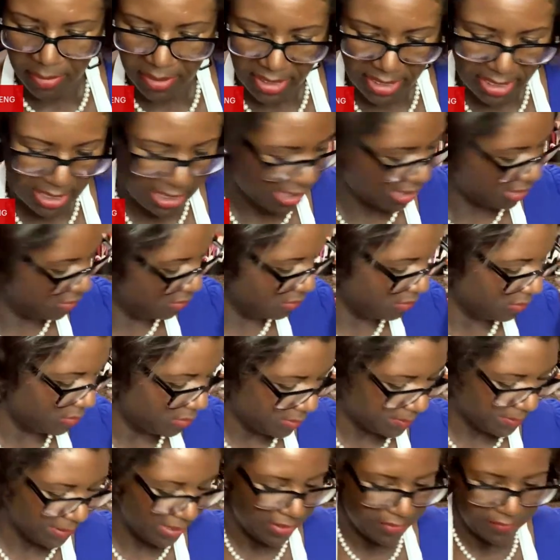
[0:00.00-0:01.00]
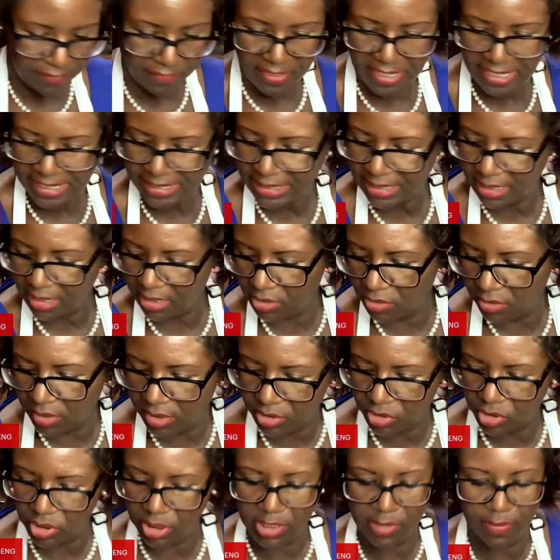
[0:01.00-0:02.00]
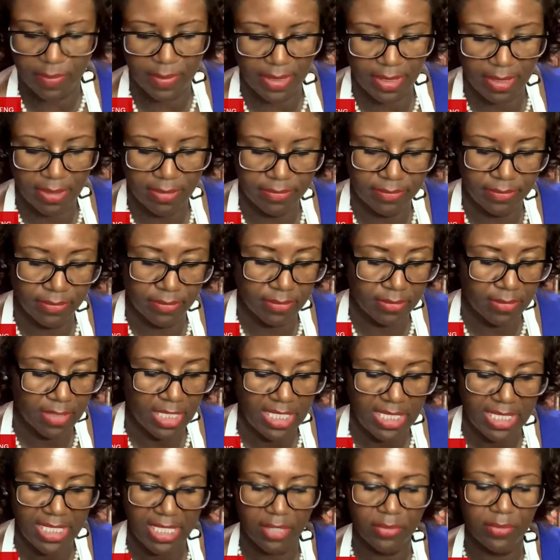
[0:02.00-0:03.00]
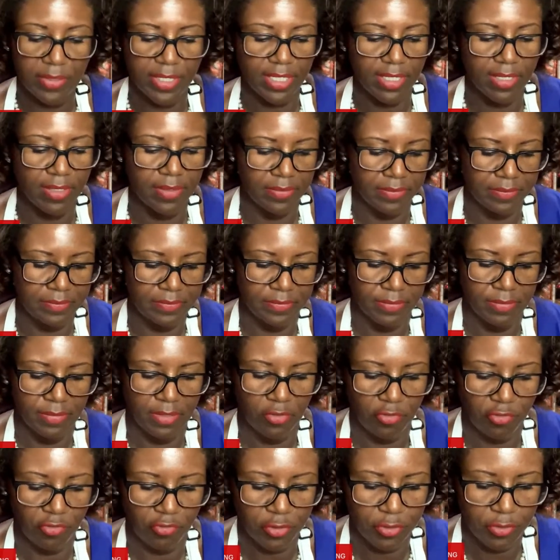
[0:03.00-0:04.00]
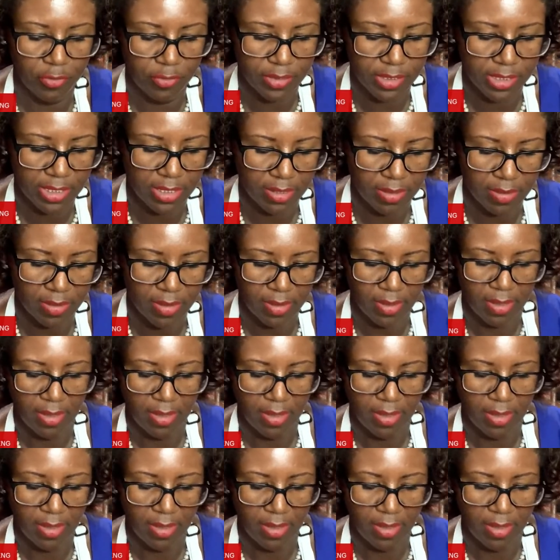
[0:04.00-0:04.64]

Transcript: But again, we're being fancy. You can just be liquid, fruit,